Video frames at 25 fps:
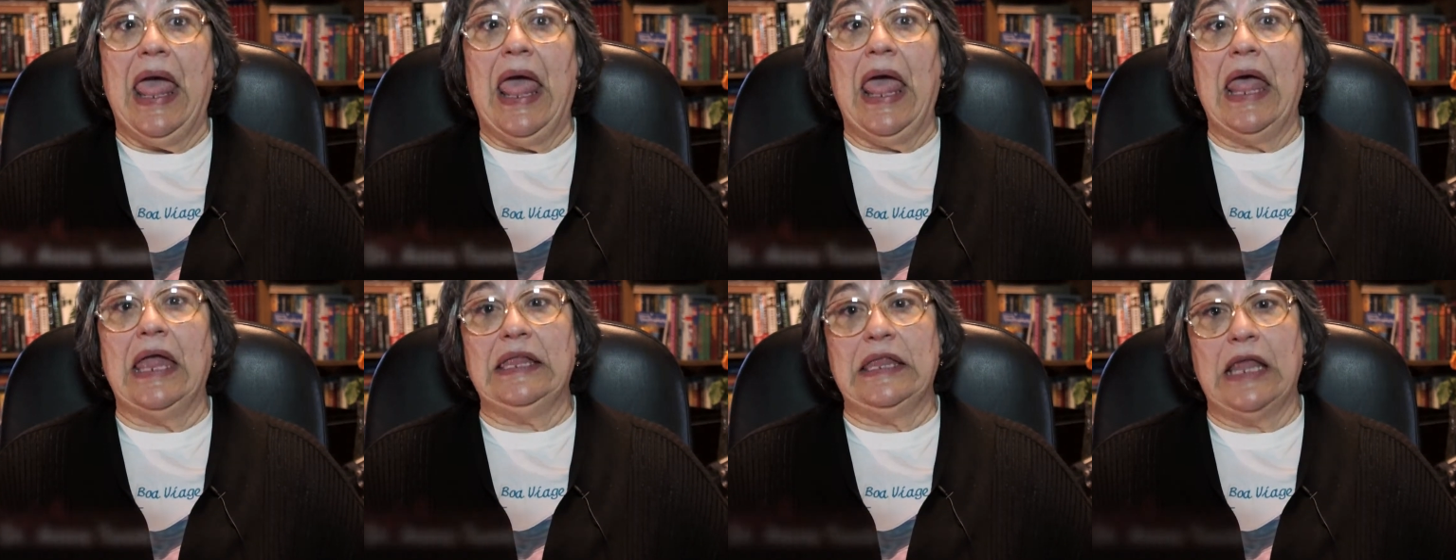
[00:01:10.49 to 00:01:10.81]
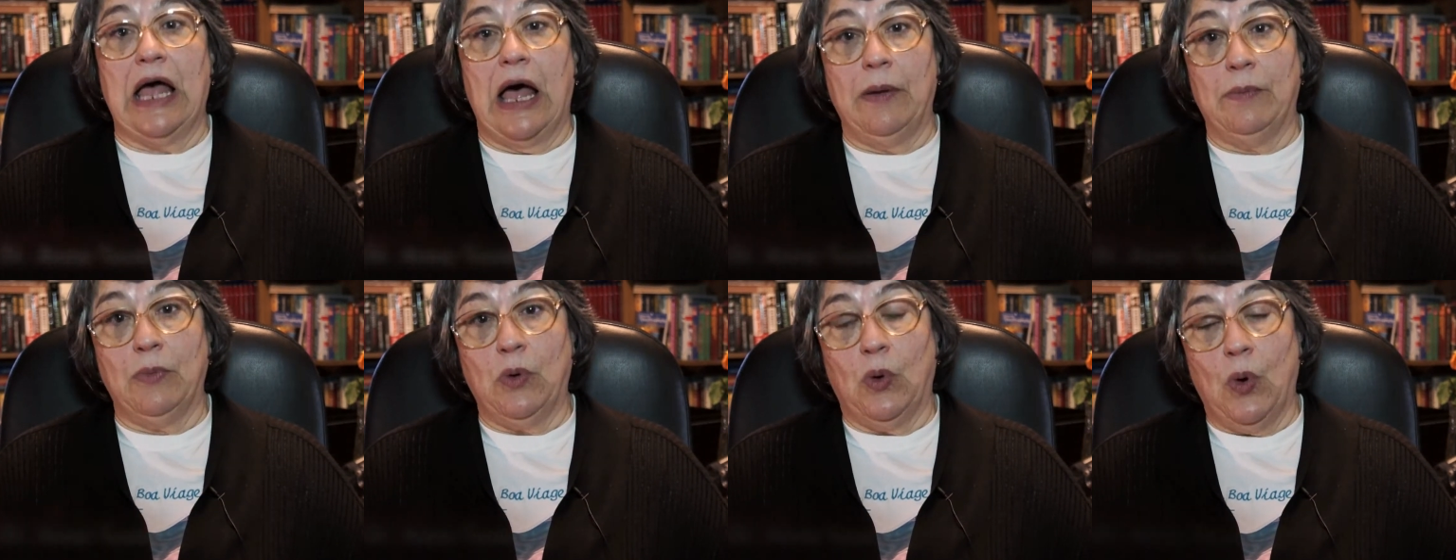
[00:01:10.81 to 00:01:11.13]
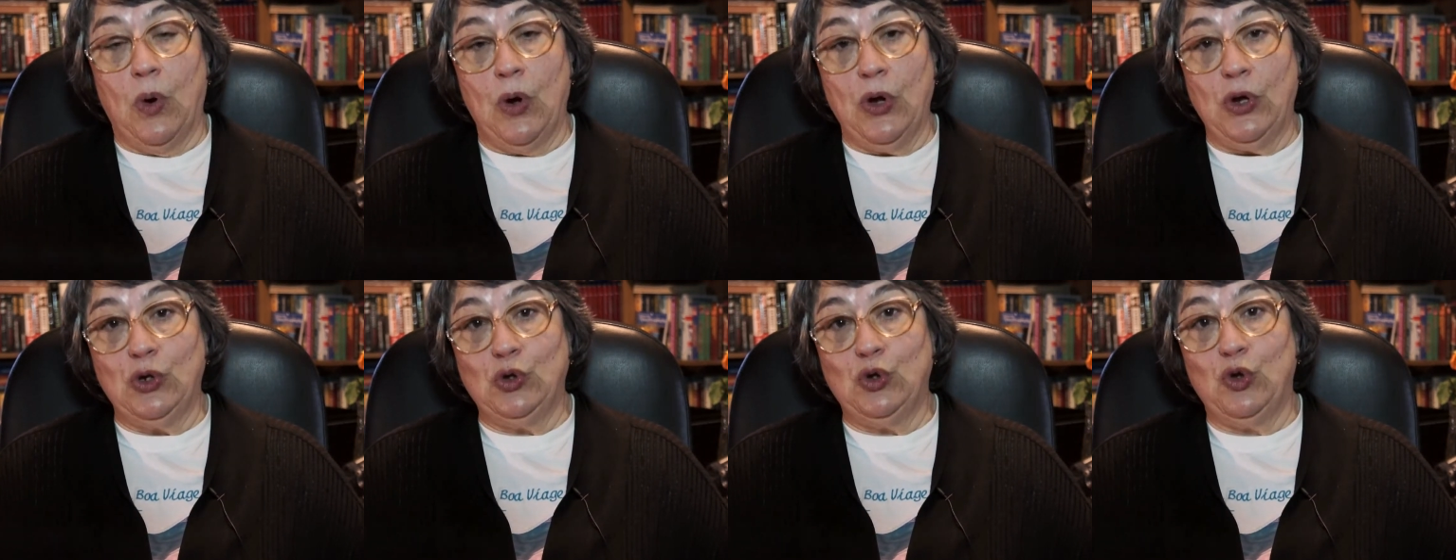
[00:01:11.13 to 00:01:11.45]
and I'm
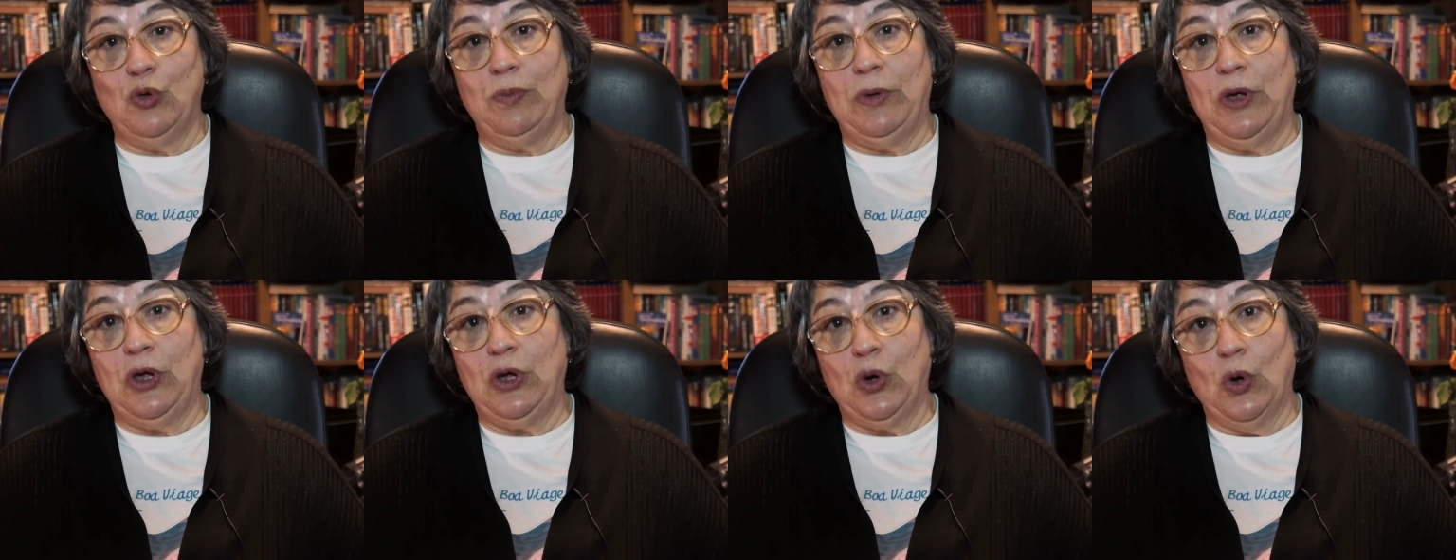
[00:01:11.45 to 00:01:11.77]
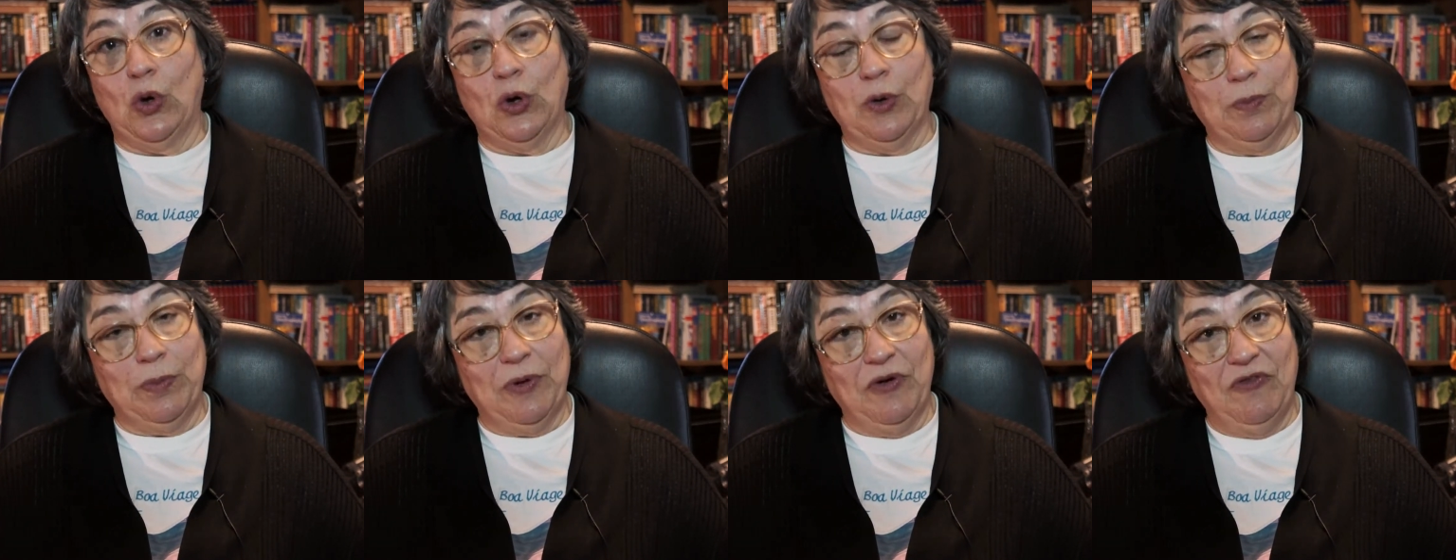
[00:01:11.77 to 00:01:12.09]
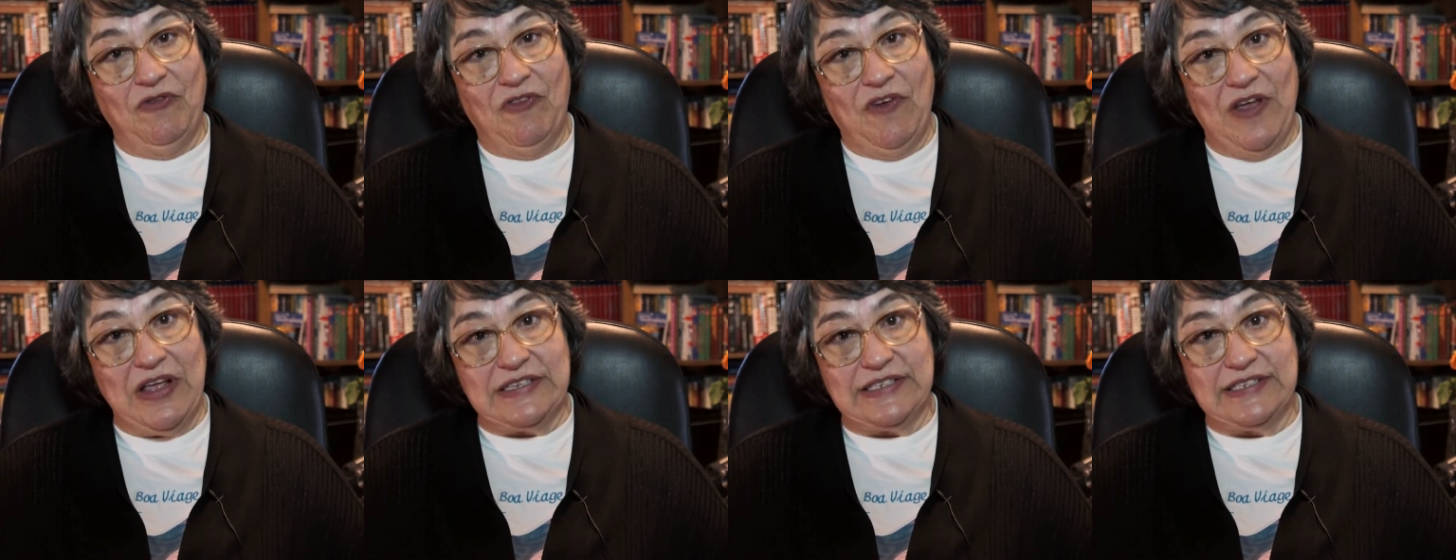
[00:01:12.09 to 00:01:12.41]
going to be your
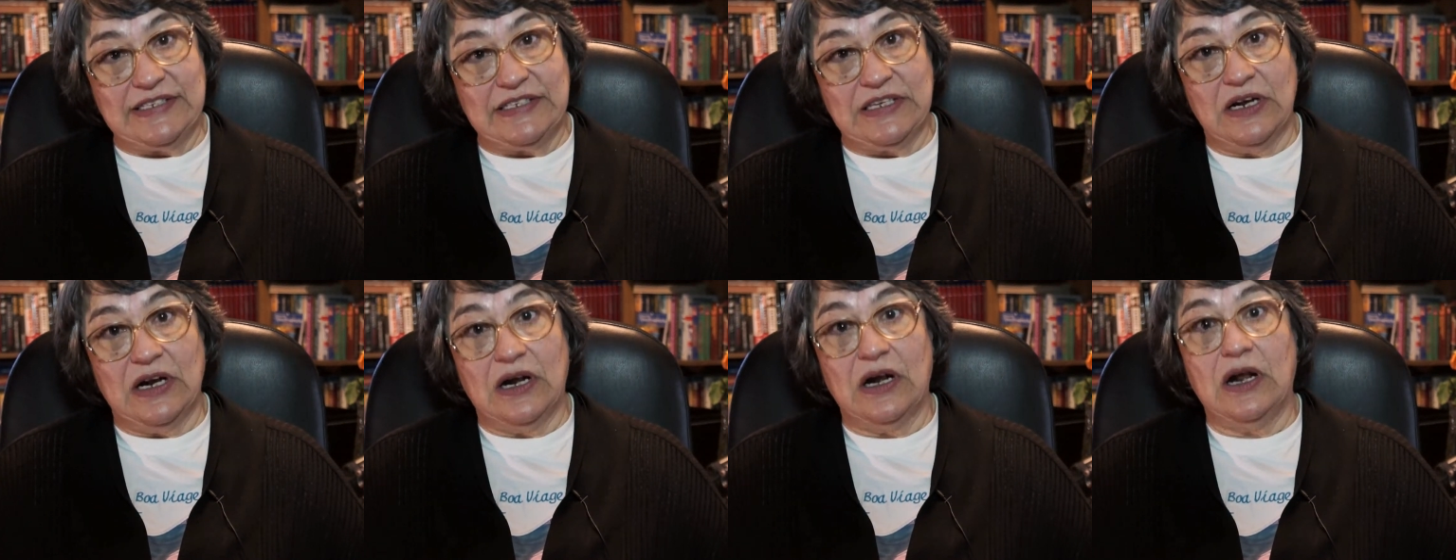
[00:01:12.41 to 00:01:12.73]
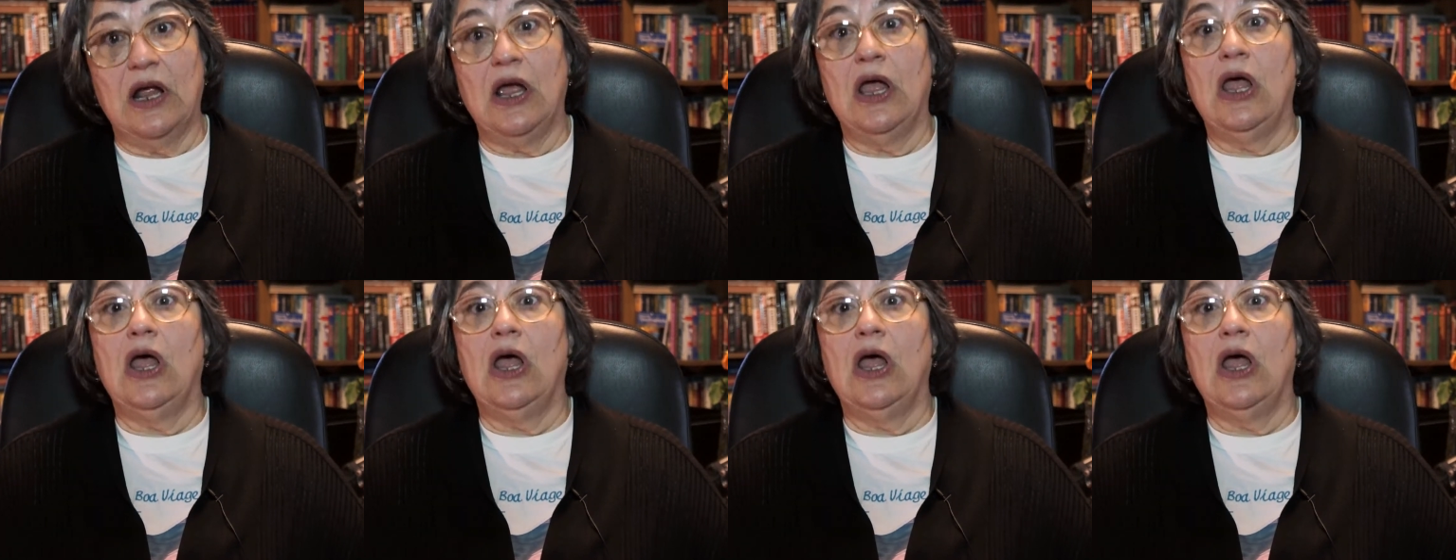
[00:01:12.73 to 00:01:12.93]
professor